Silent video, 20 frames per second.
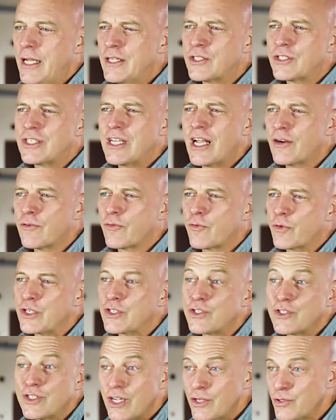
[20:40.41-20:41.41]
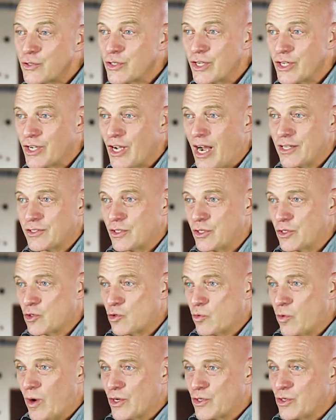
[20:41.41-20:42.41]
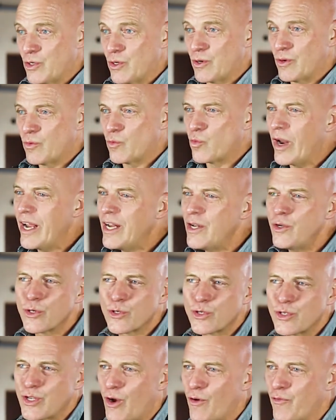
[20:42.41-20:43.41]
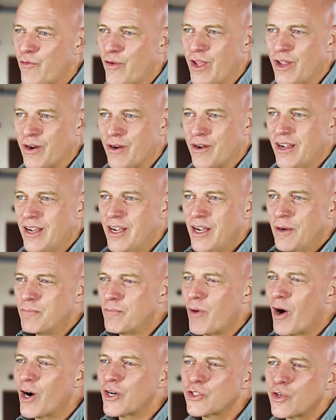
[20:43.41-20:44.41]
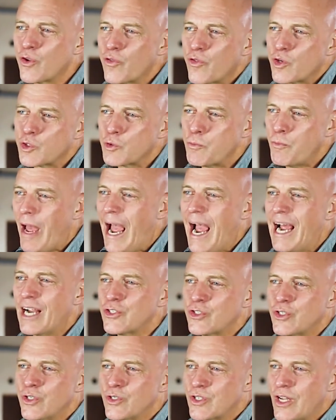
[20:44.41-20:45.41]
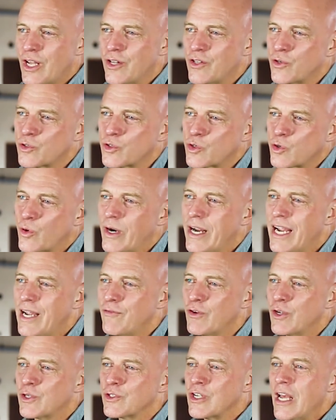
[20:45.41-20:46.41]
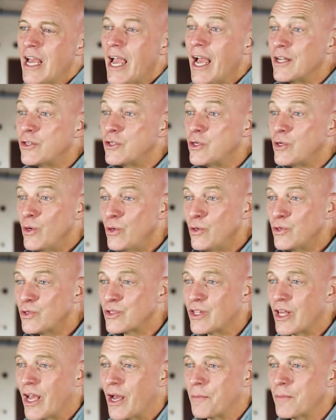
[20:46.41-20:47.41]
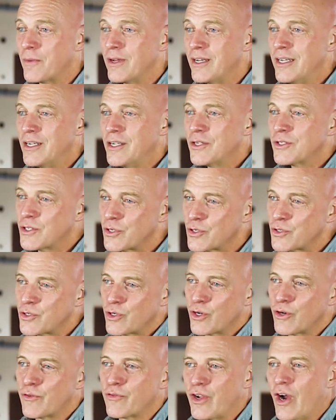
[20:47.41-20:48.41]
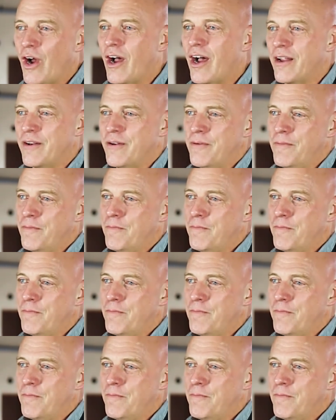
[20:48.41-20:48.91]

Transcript: Instead of resisting God's instruction, rein yourself in. Marshal those passions and those cravings and use them to serve God.